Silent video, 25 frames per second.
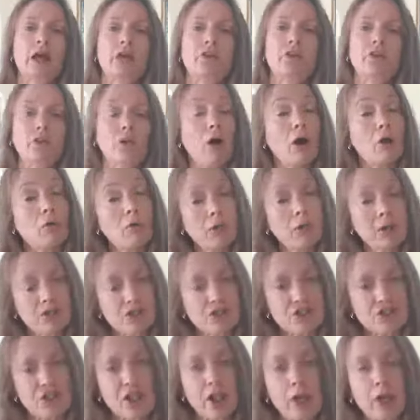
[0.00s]
So I want to
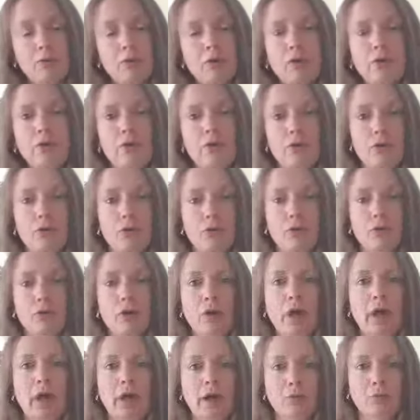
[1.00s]
share with you,
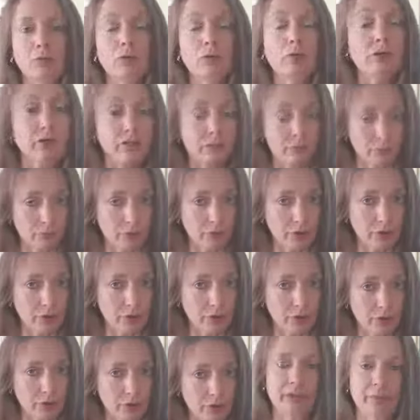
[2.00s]
with the
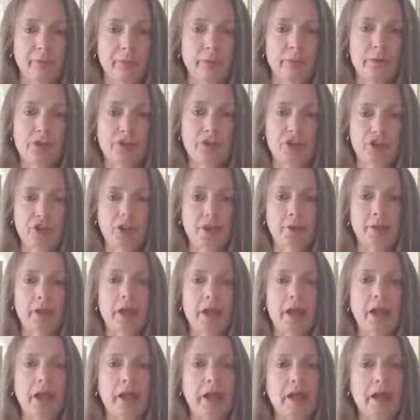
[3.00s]
client's permission,